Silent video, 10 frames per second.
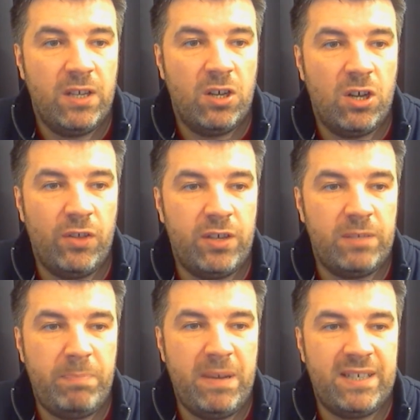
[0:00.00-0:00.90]
or there's
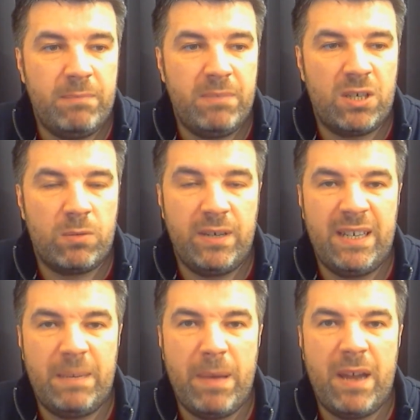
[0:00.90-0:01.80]
bits in between
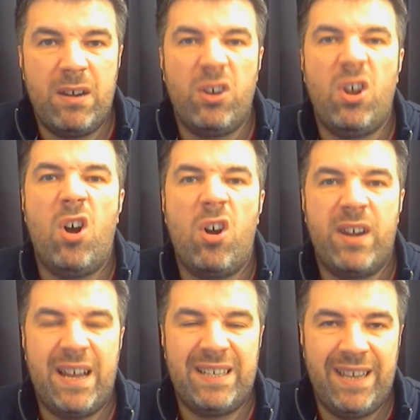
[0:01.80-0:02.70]
depending on
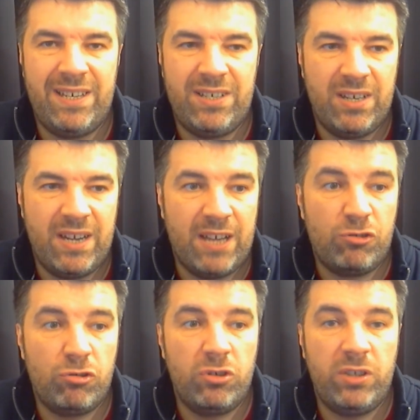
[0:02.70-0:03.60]
organisation and
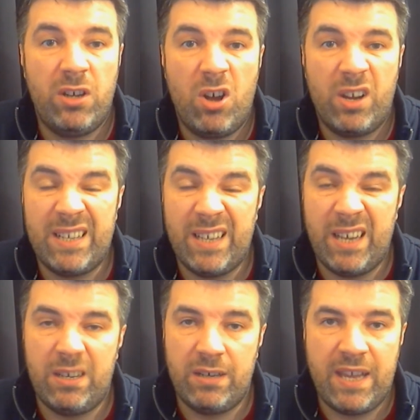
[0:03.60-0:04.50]
trusted
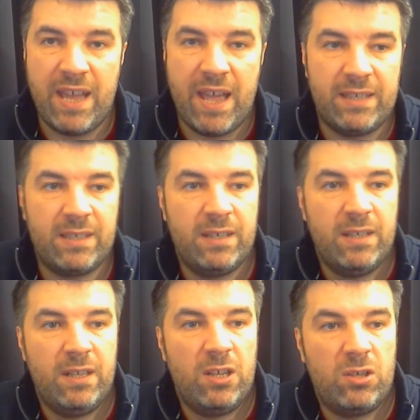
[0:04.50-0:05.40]
organisation and guests.
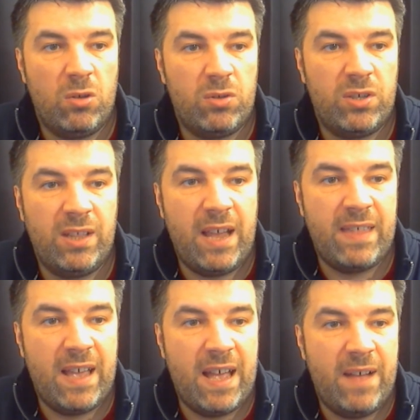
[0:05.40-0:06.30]
So select
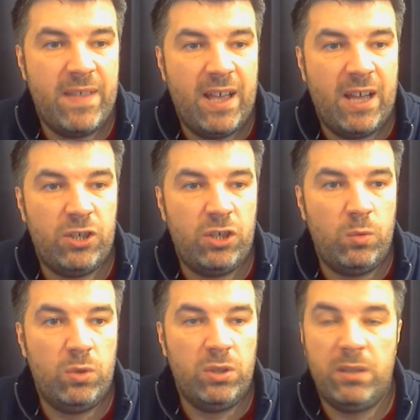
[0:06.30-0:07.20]
that as you
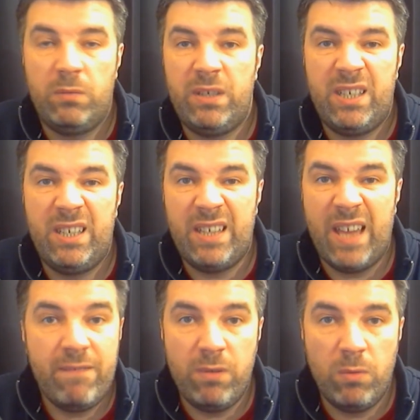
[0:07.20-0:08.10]
would, which is
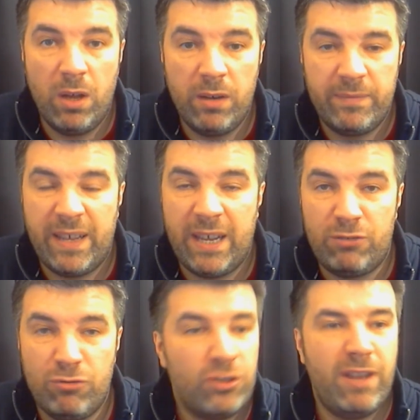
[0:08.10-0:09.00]
everyone. I
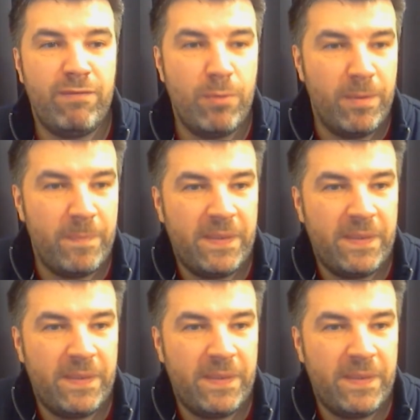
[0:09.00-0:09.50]
trust everyone.